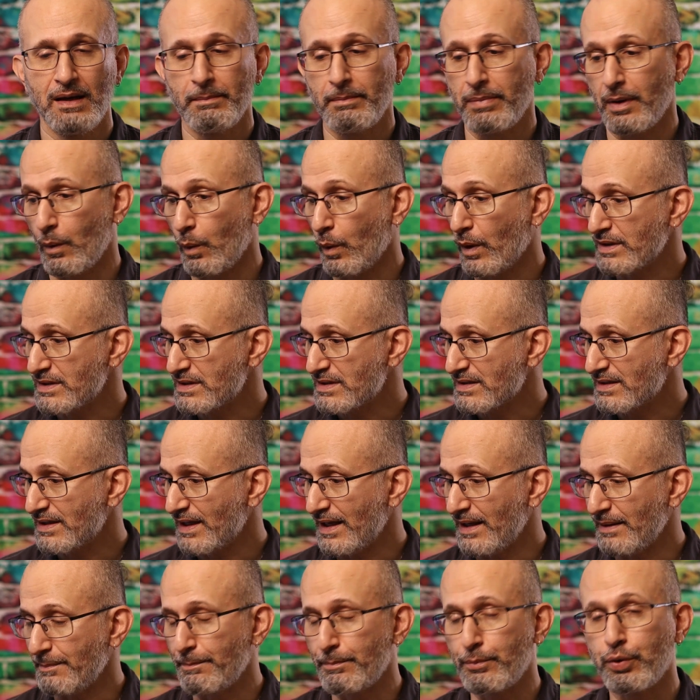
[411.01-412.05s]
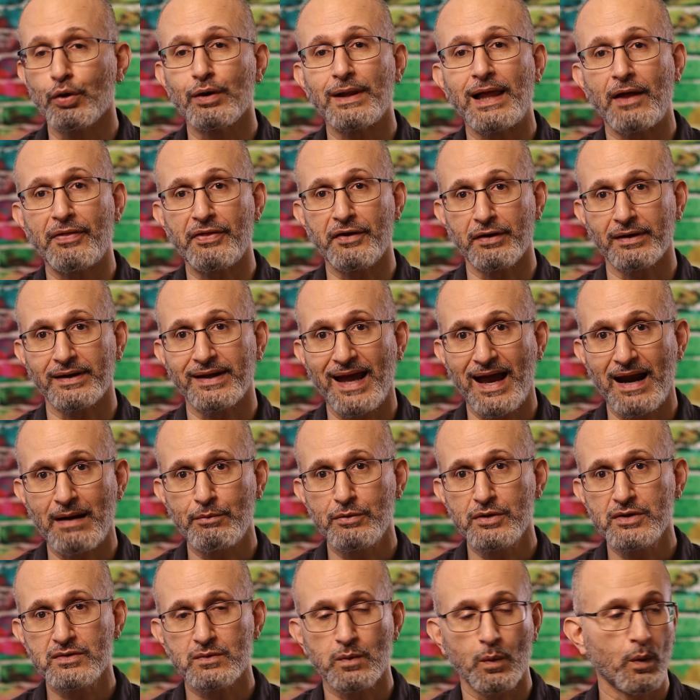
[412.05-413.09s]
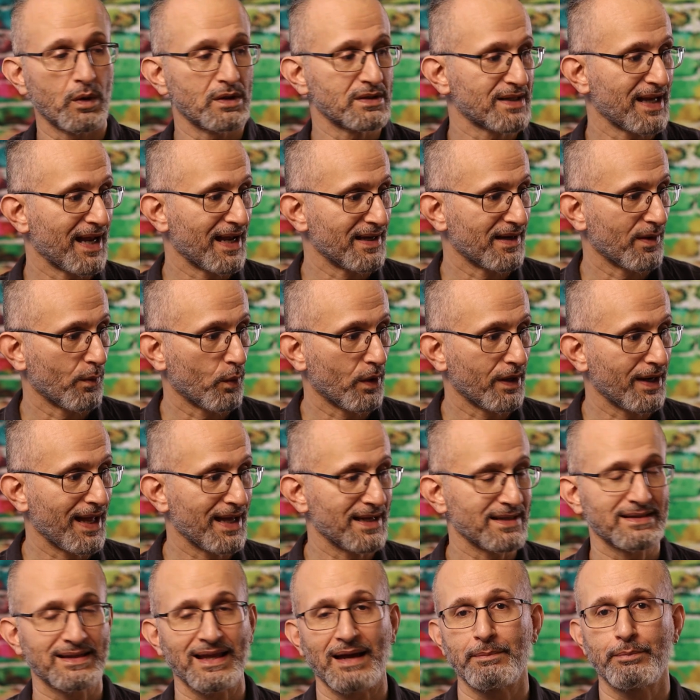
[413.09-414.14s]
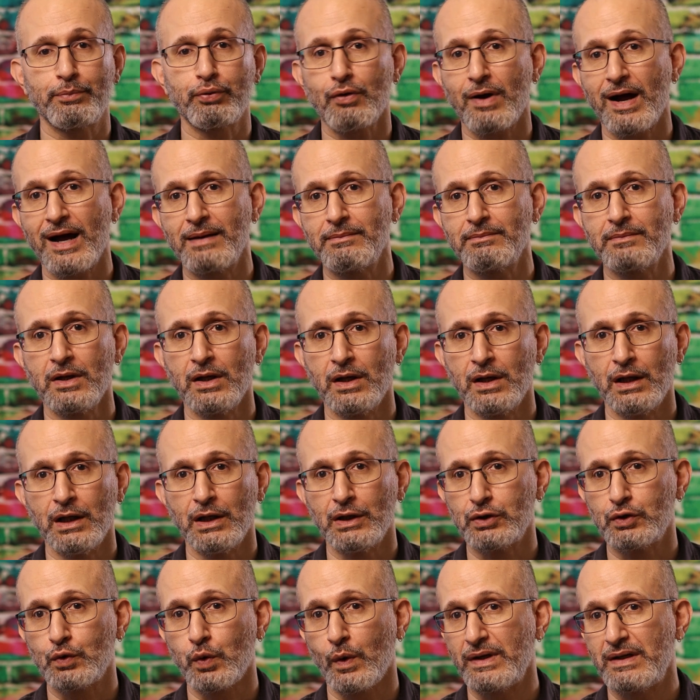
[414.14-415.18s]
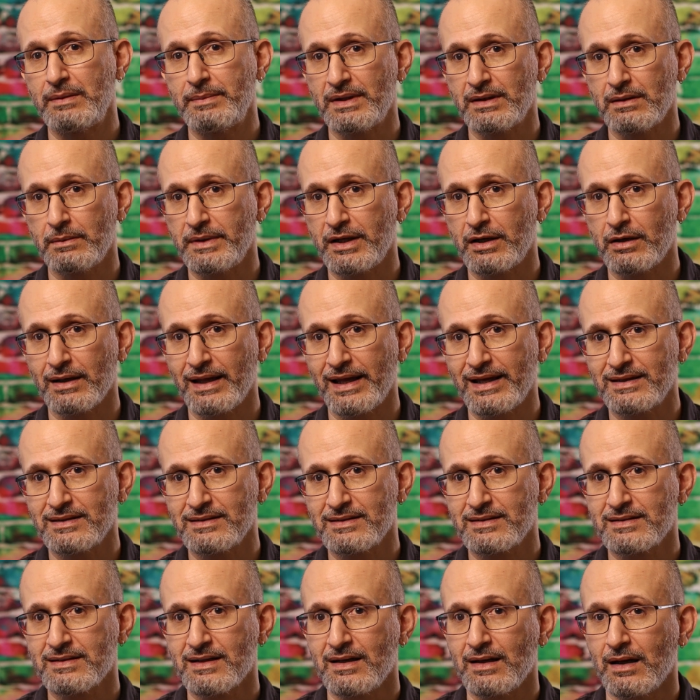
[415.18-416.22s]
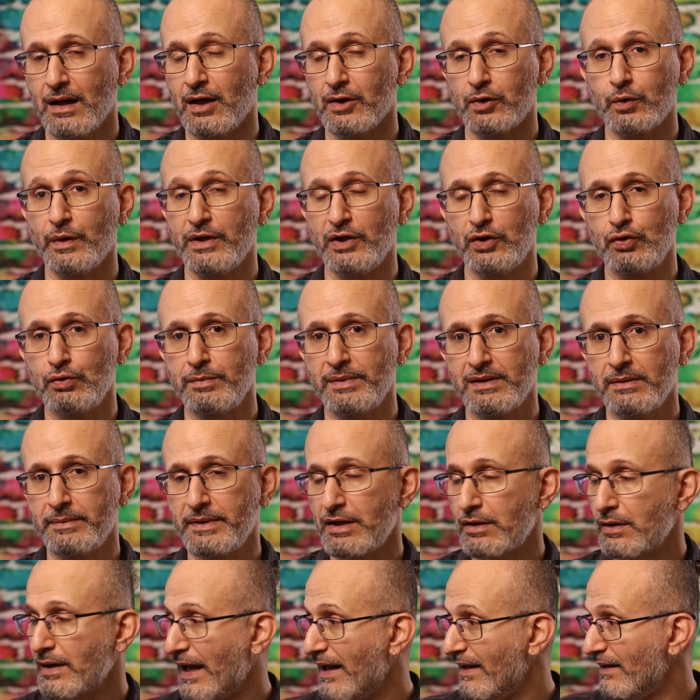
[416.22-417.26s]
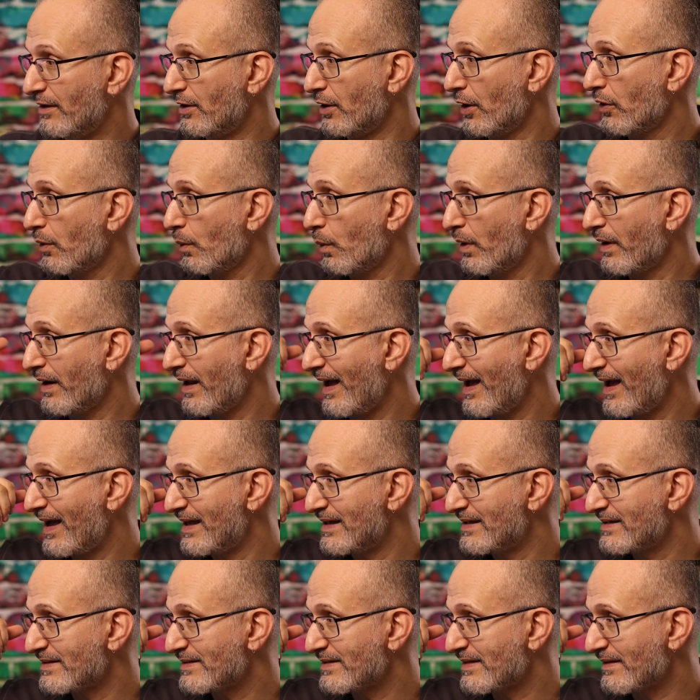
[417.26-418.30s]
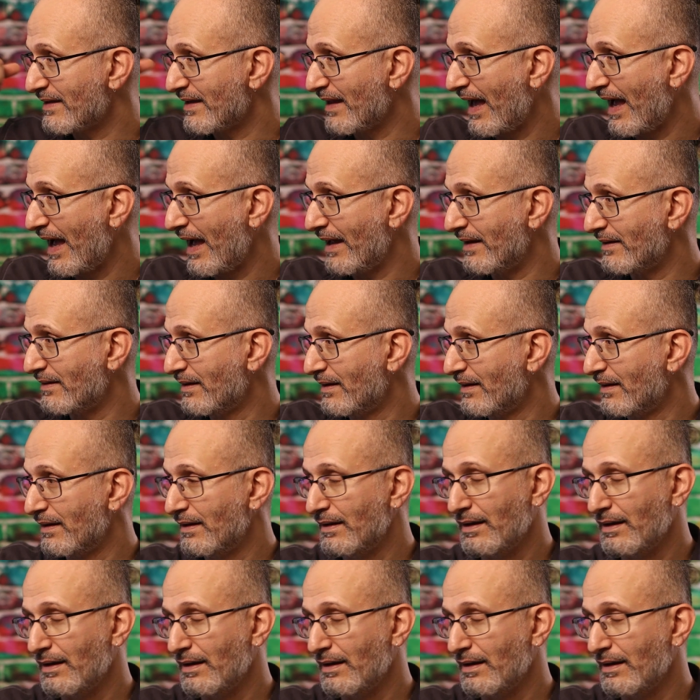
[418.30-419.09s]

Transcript: but once they pull out their cameras, one has that prime 20 millimeter lens, 22 millimeter, and the other one has that